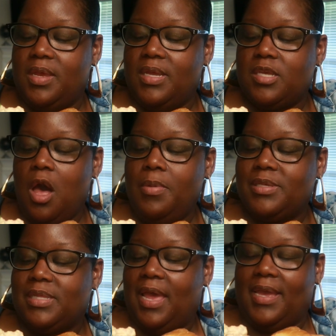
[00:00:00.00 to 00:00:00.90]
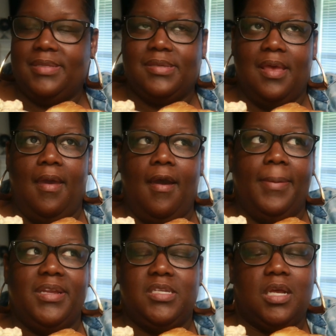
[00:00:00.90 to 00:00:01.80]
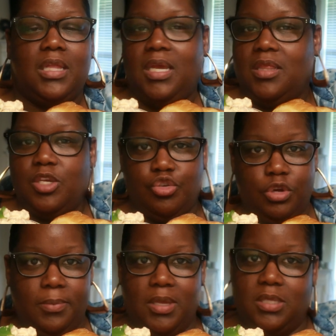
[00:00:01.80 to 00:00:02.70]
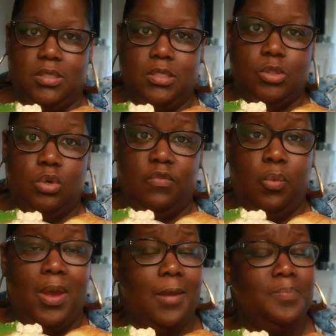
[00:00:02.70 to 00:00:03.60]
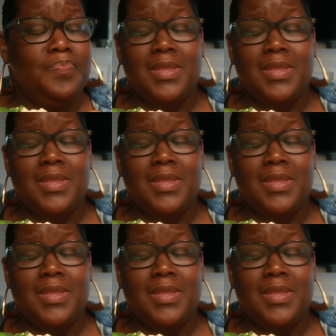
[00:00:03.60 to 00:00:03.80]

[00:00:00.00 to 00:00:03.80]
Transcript: it's almost like it's helping to clean the shrimp in sort of a way.